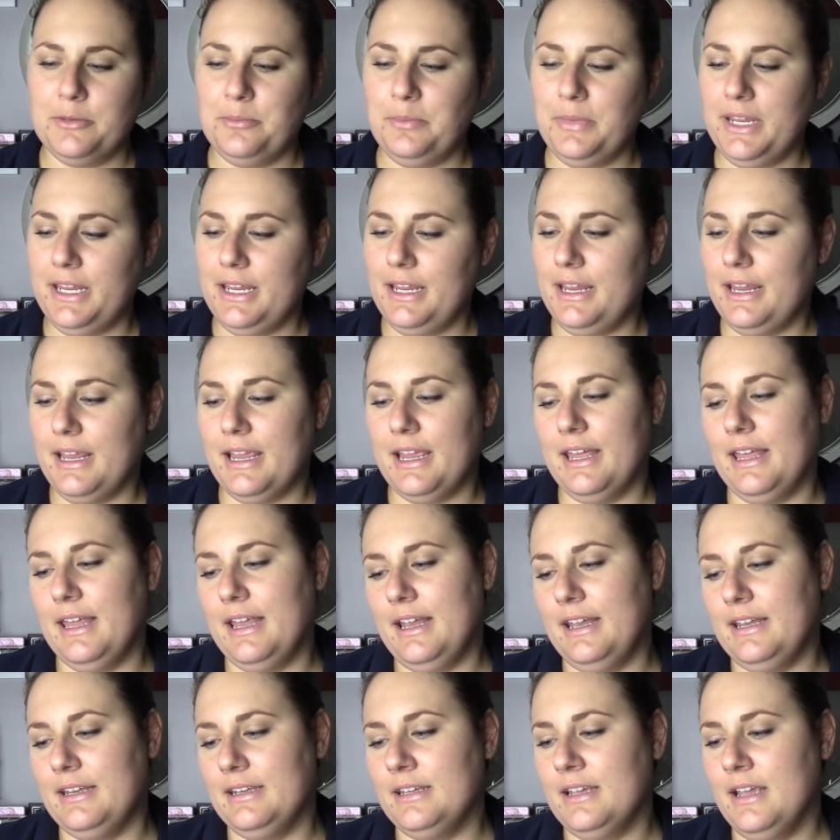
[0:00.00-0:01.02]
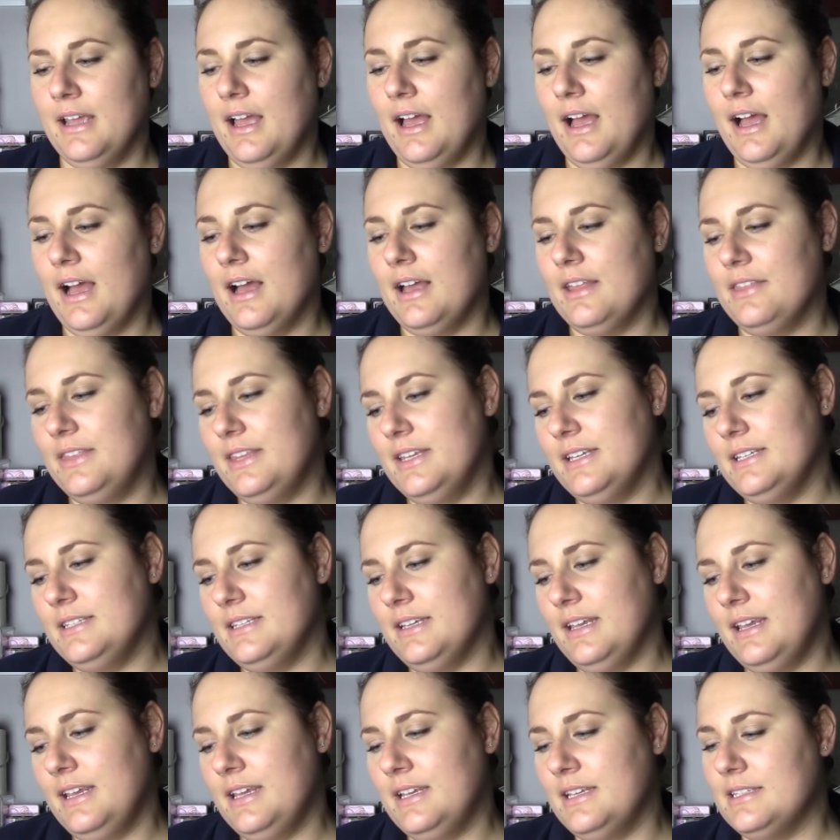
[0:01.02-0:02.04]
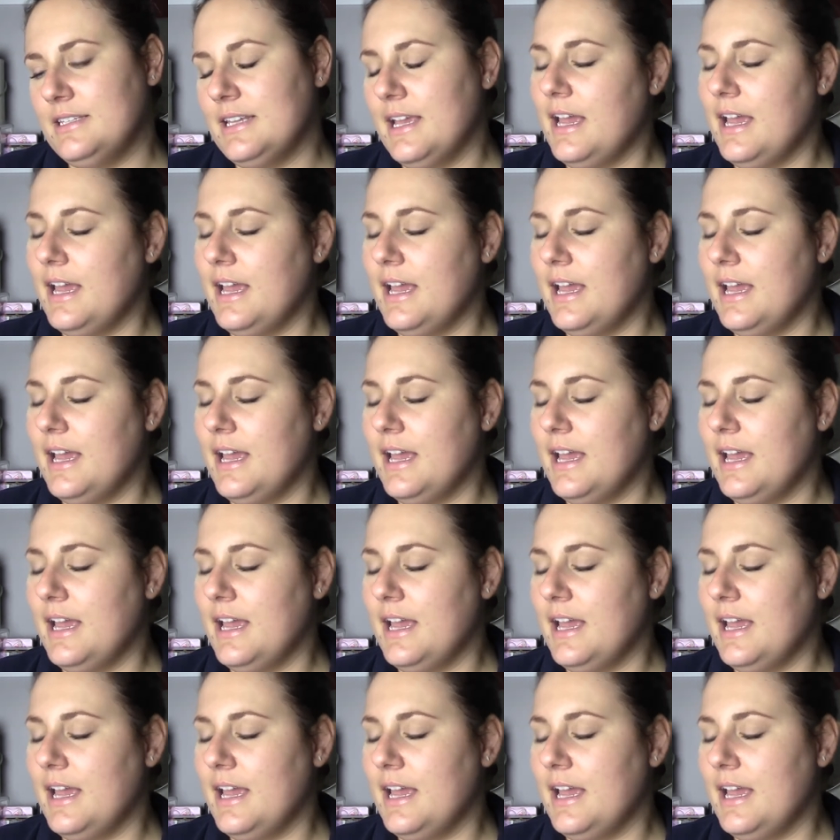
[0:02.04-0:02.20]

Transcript: me, and this is